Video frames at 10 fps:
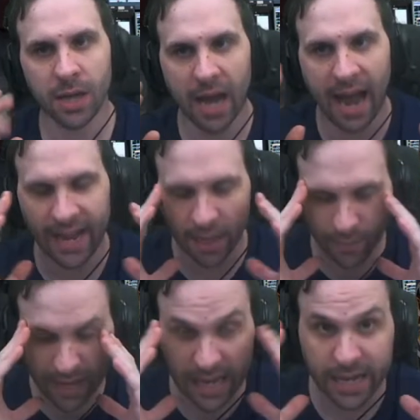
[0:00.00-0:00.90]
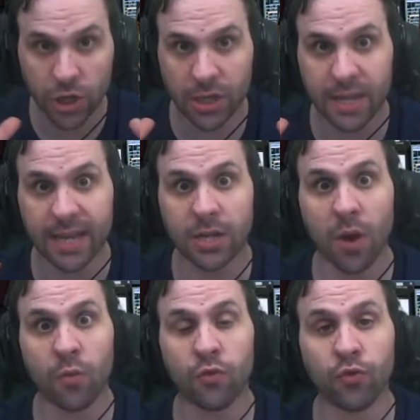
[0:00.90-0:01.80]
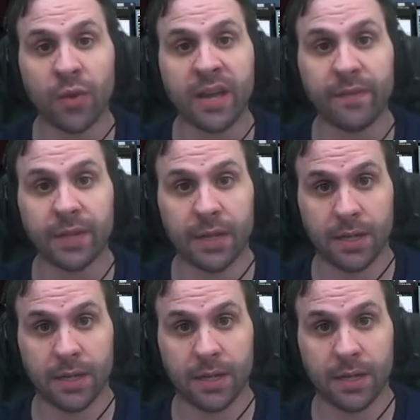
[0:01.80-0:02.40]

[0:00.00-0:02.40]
I can make hinges that don't drift.